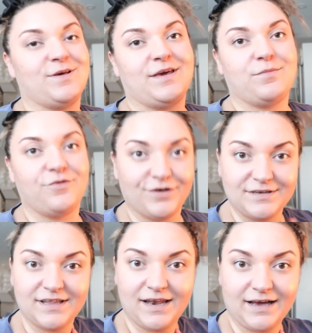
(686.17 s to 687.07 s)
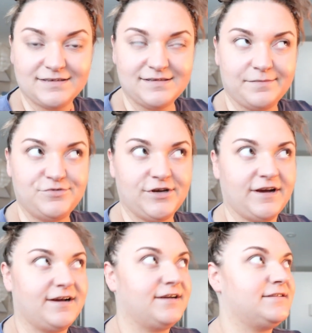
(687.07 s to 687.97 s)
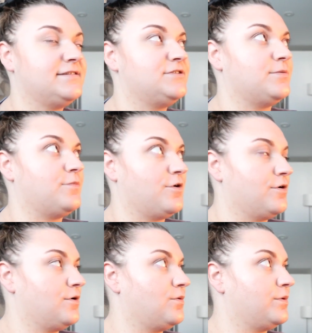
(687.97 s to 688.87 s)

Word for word: I can move on to the next subject tomorrow,